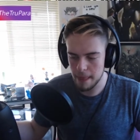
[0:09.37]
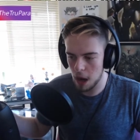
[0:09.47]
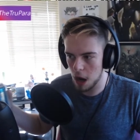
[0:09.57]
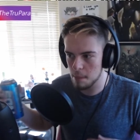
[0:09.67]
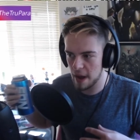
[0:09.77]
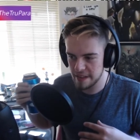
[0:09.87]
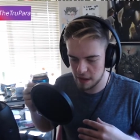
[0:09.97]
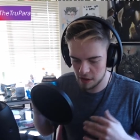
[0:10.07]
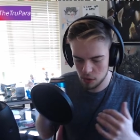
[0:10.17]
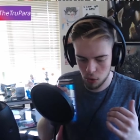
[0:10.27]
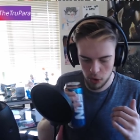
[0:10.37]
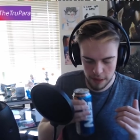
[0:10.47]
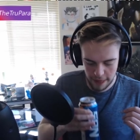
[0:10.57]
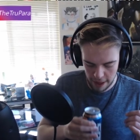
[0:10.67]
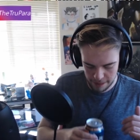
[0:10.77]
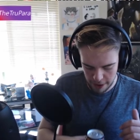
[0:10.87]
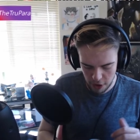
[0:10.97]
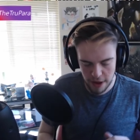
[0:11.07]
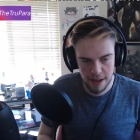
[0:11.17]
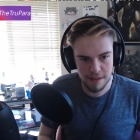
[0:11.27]
on my Discord that there
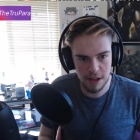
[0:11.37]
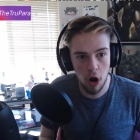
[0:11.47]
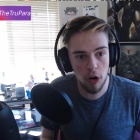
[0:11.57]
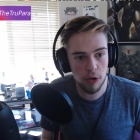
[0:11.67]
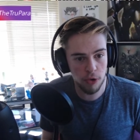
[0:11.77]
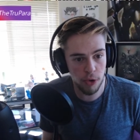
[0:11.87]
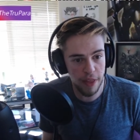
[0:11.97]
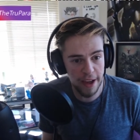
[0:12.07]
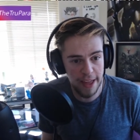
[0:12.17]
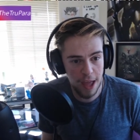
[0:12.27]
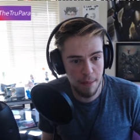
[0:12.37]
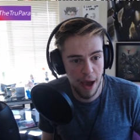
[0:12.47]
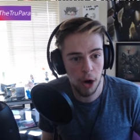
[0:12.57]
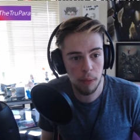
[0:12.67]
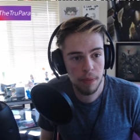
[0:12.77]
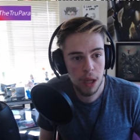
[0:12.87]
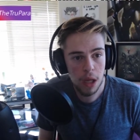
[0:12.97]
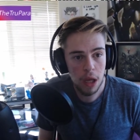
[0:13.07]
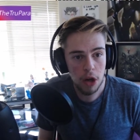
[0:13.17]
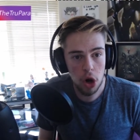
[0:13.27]
is an article that came out
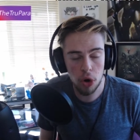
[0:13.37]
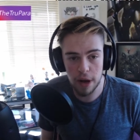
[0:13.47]
called